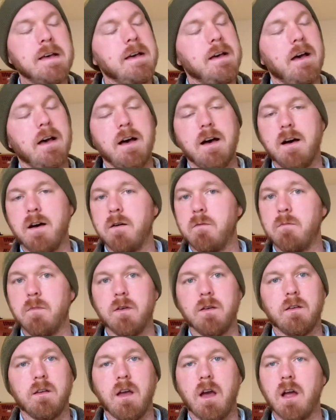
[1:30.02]

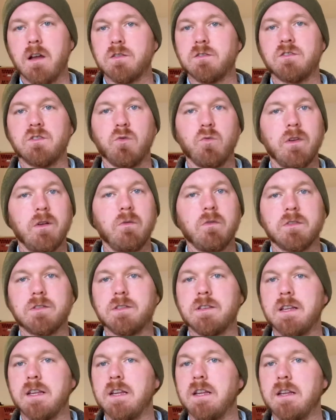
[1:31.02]
So we will
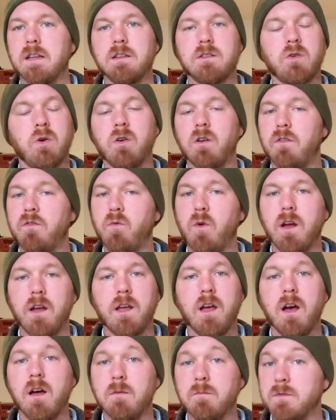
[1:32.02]
see sort of what
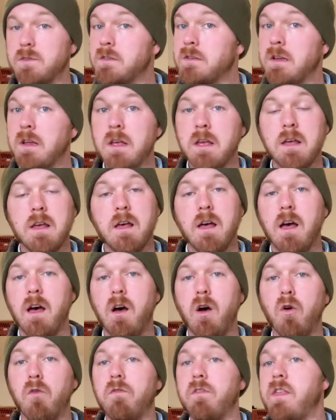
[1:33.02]
comes
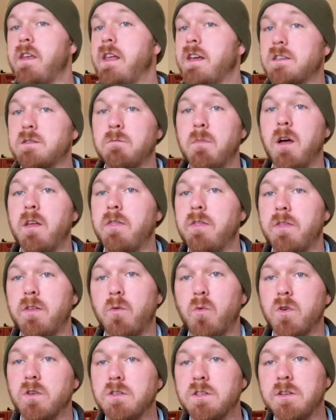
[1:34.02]
over the next month
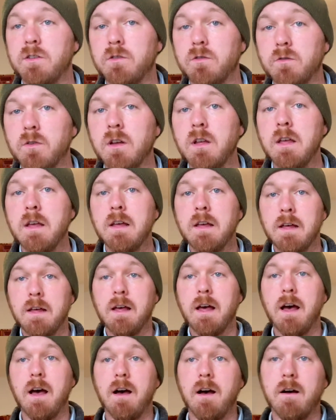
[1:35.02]
or two.
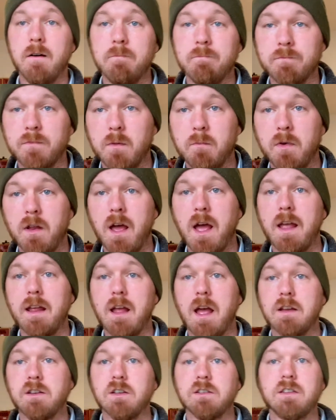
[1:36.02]
But
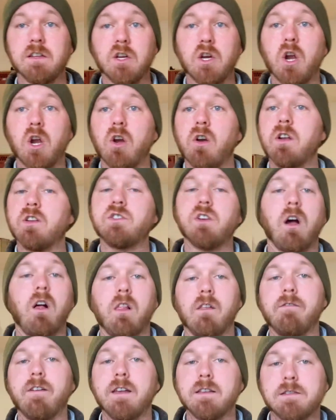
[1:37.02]
I just encourage
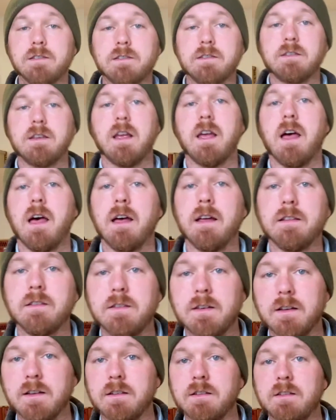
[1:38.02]
all of us
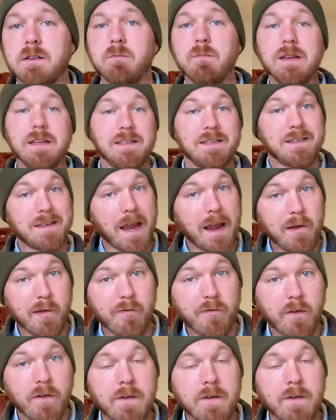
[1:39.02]
to be safe